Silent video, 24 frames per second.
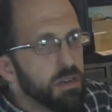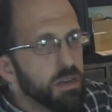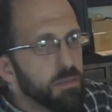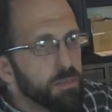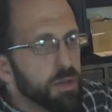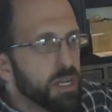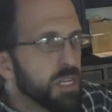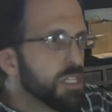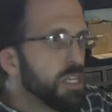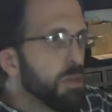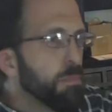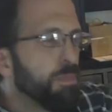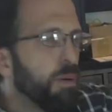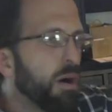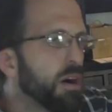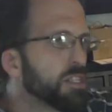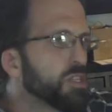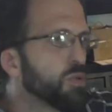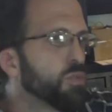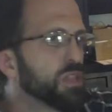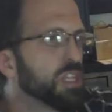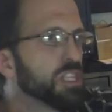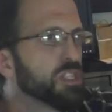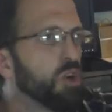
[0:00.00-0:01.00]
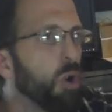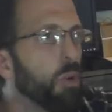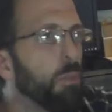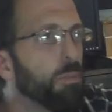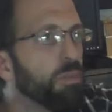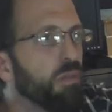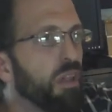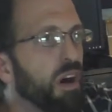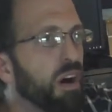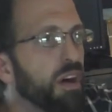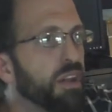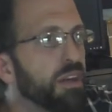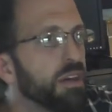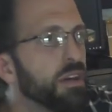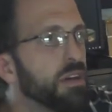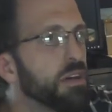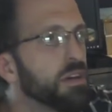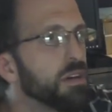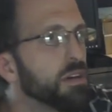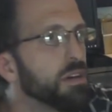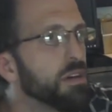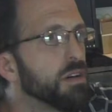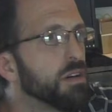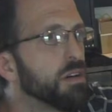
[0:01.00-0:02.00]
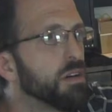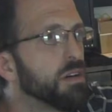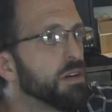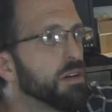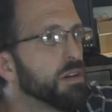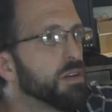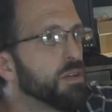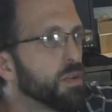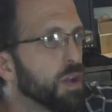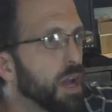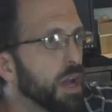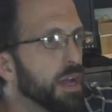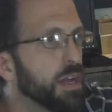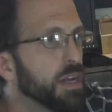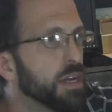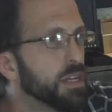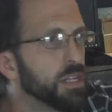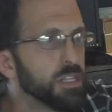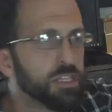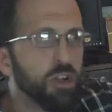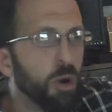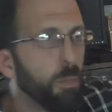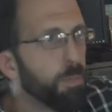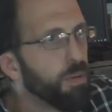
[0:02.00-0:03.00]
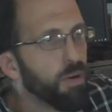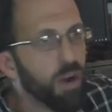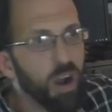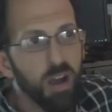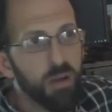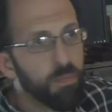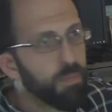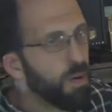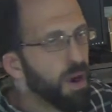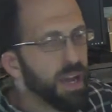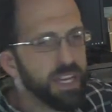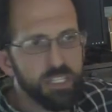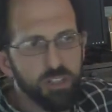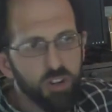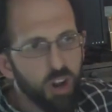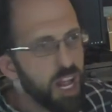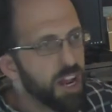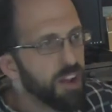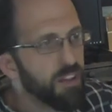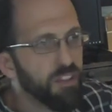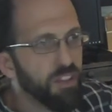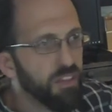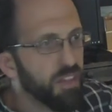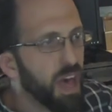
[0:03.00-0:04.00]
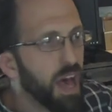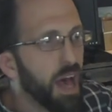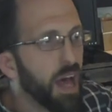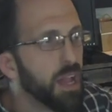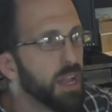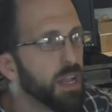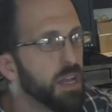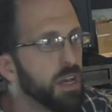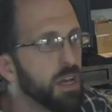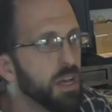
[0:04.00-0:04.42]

Because he bought you with his own blood. Okay? There's no price greater than that.